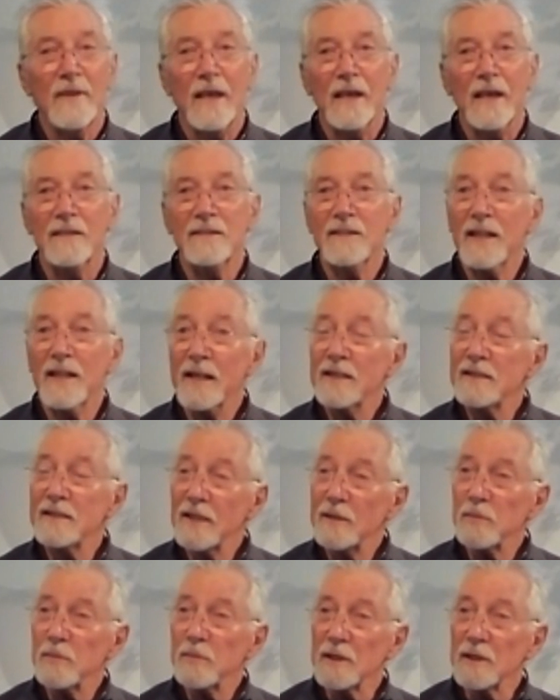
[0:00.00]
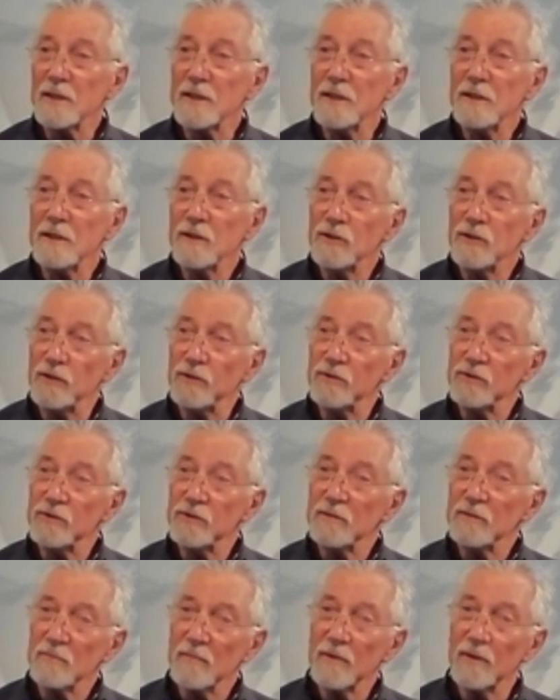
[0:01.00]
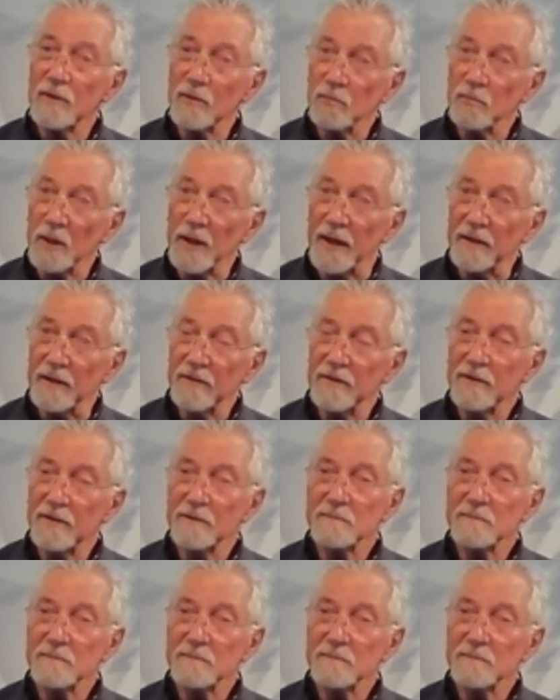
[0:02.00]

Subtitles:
And they typically use the breath.